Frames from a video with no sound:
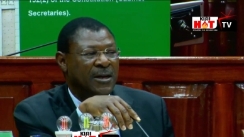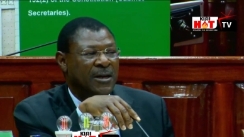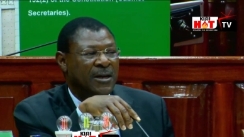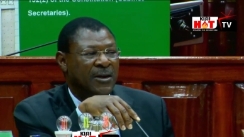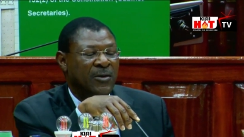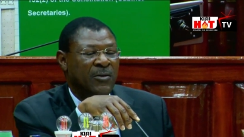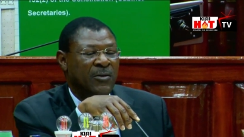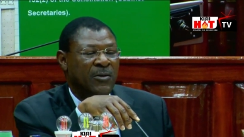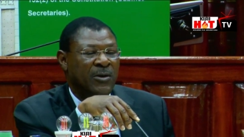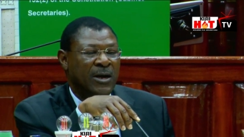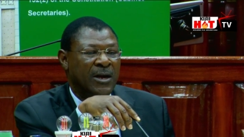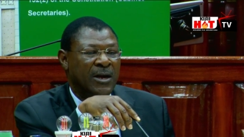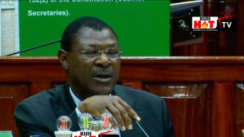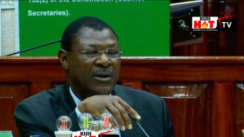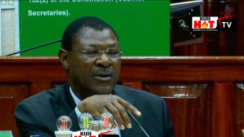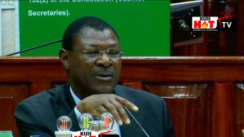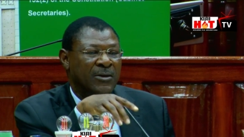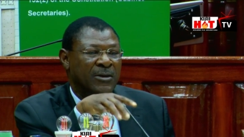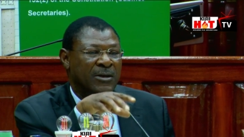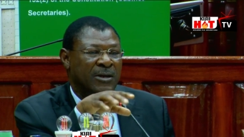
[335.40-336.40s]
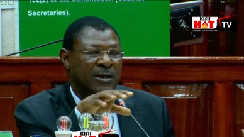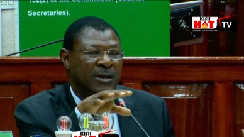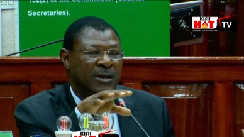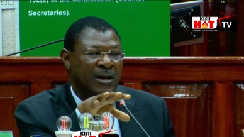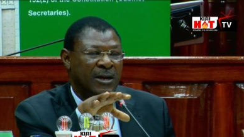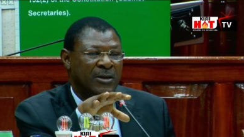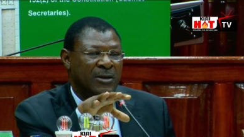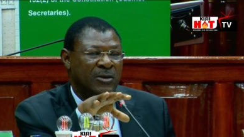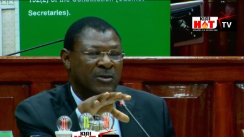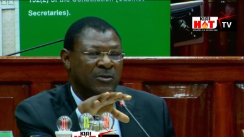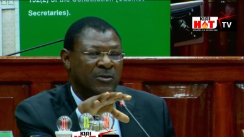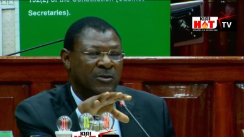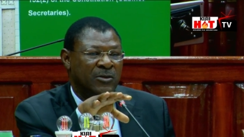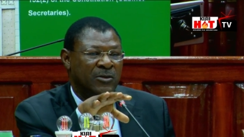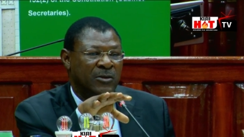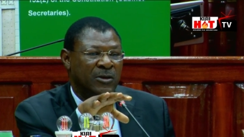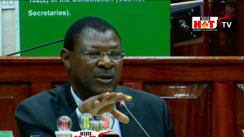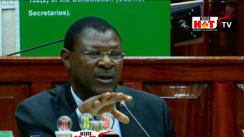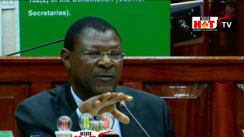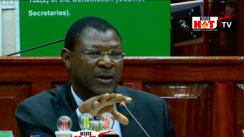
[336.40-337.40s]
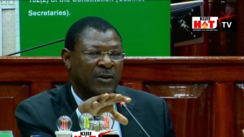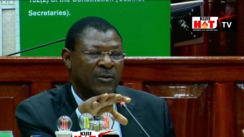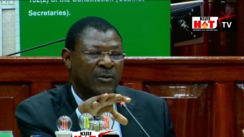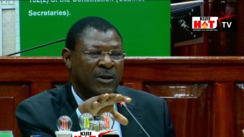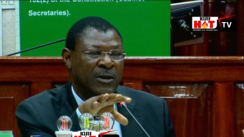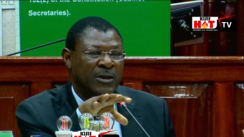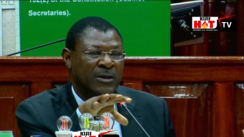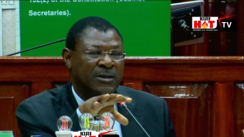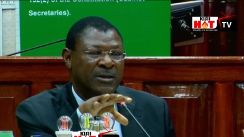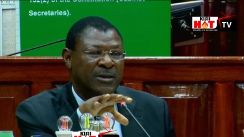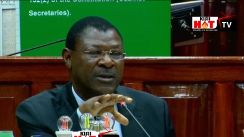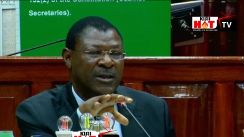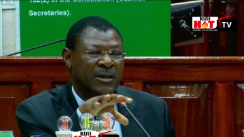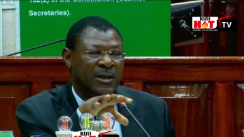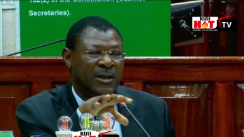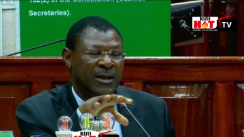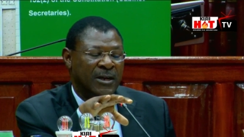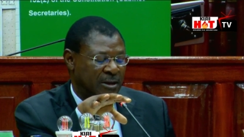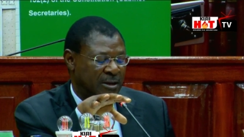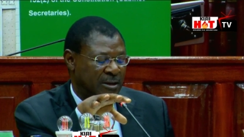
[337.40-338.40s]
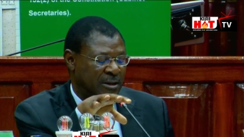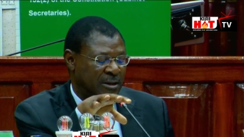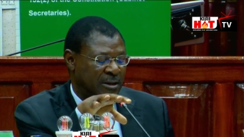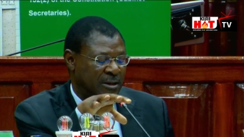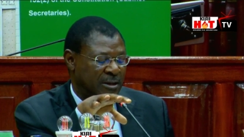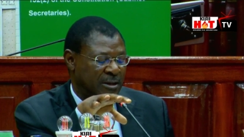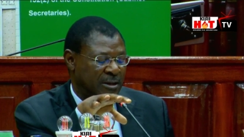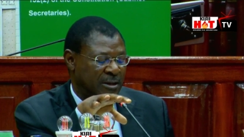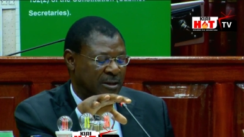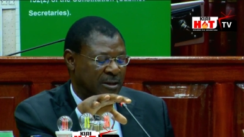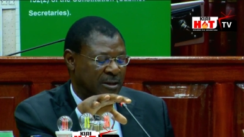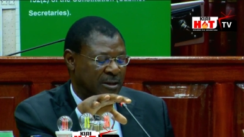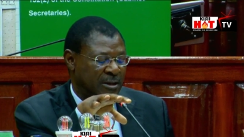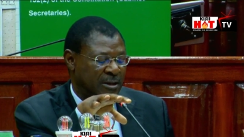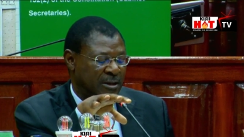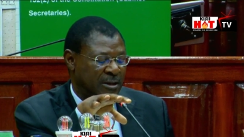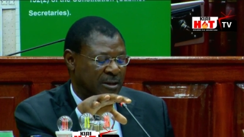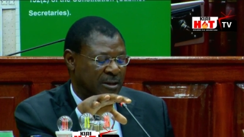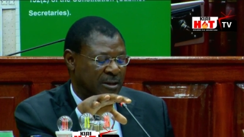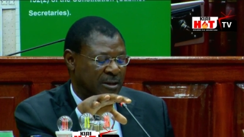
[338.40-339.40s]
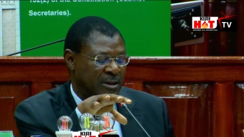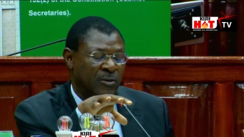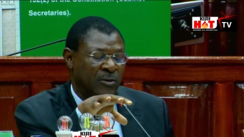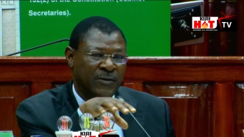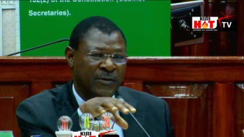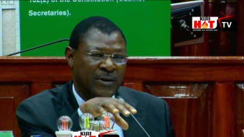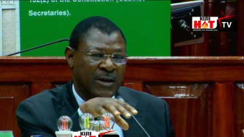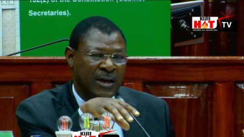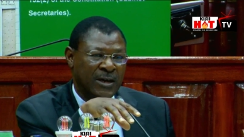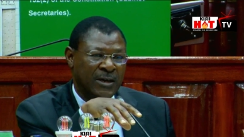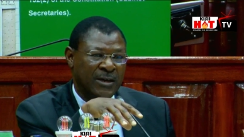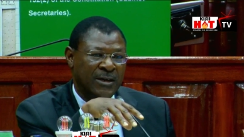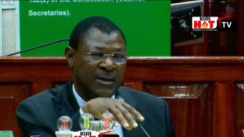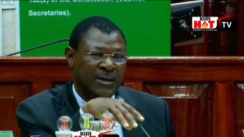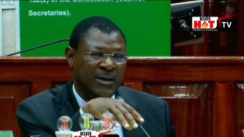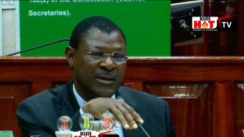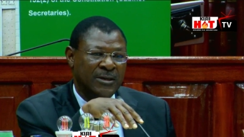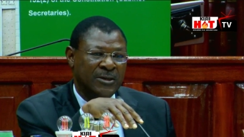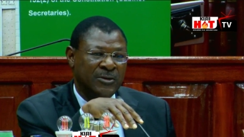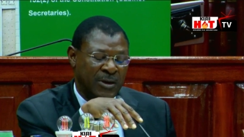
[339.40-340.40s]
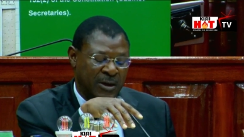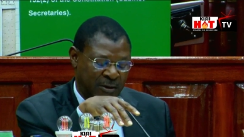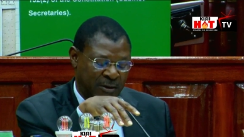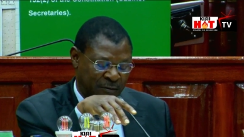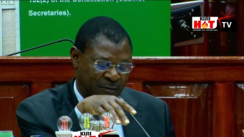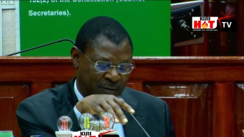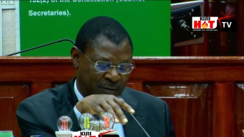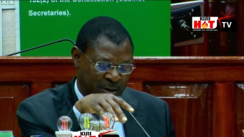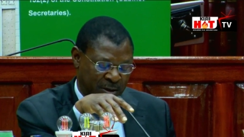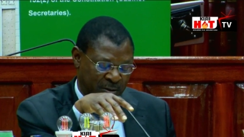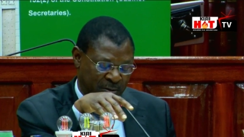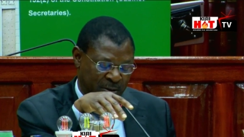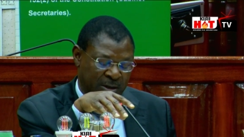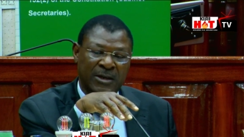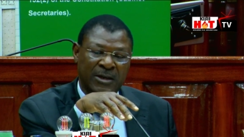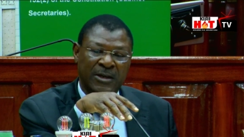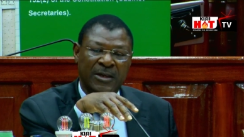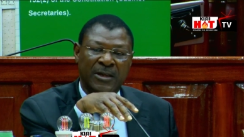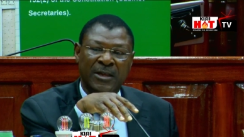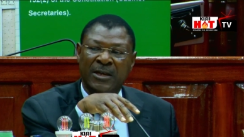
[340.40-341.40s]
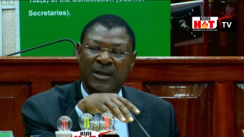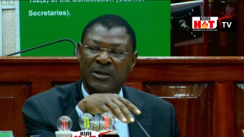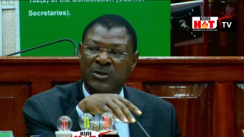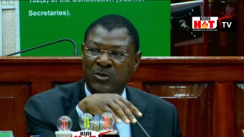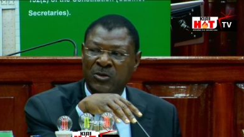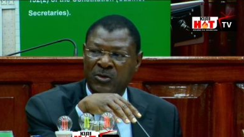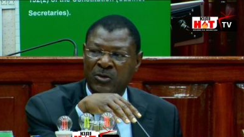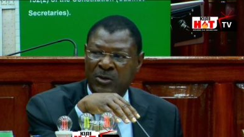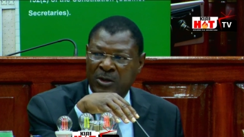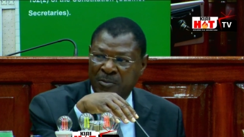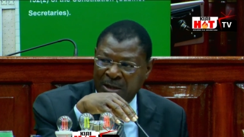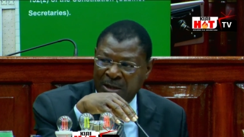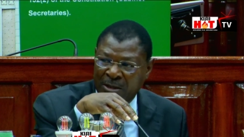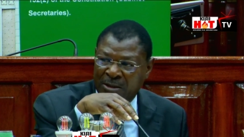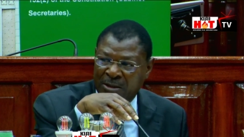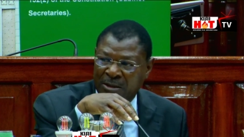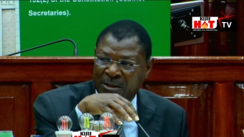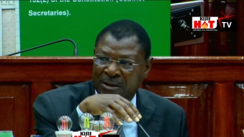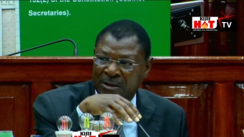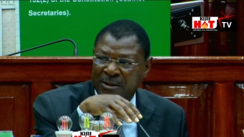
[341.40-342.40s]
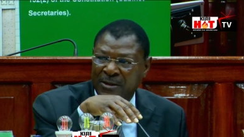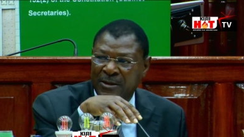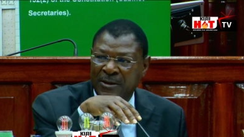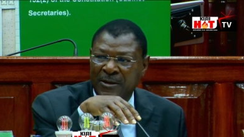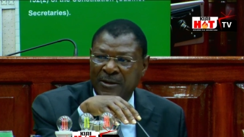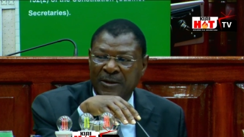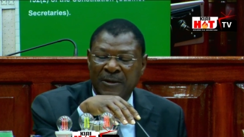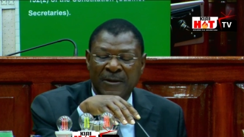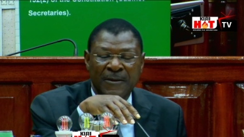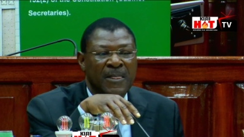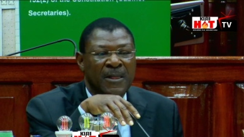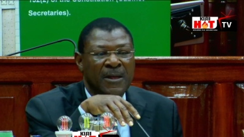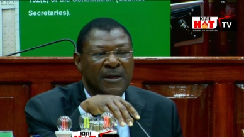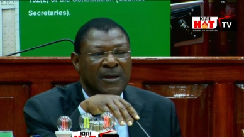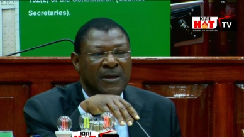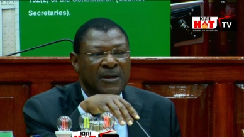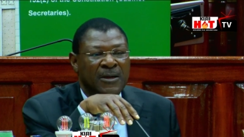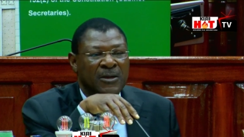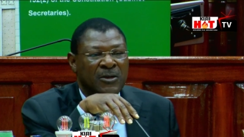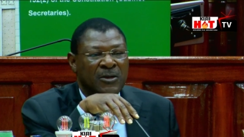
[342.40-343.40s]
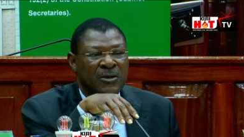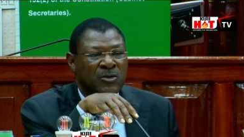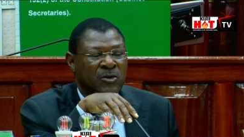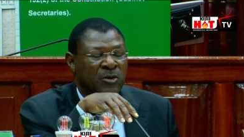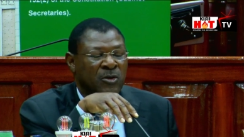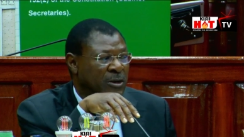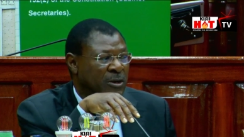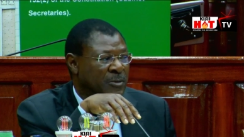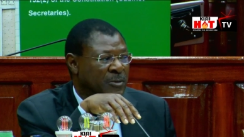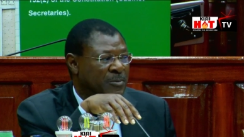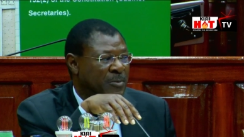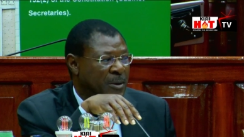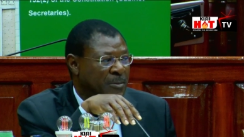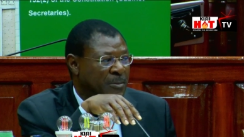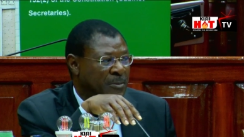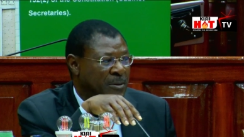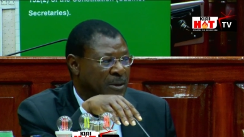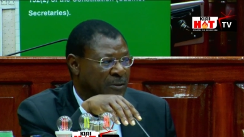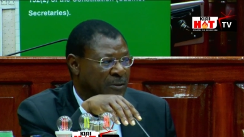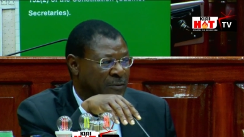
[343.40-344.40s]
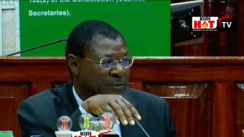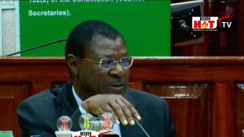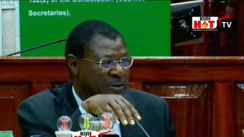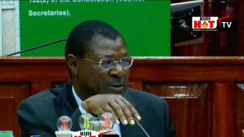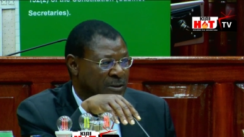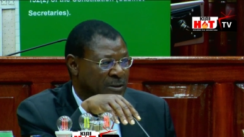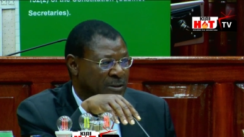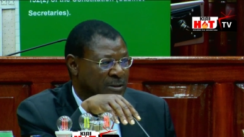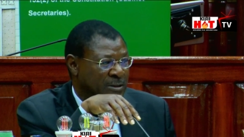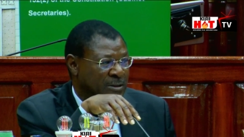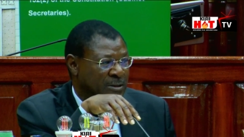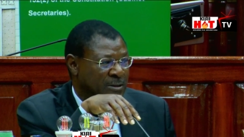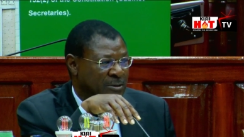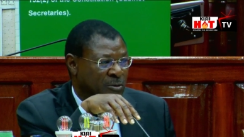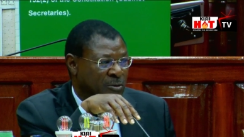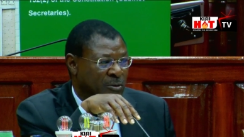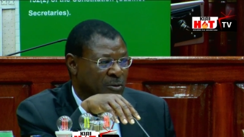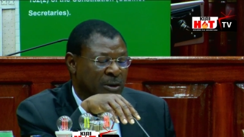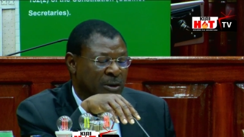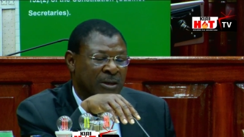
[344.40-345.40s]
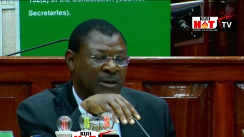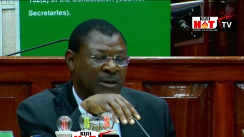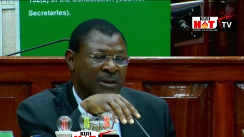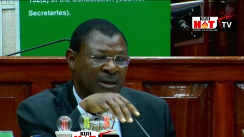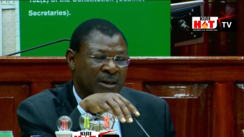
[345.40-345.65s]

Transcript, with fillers: we are not here to evaluate uh, the wealth of candidates. We are evaluating their suitability to hold public office to which they are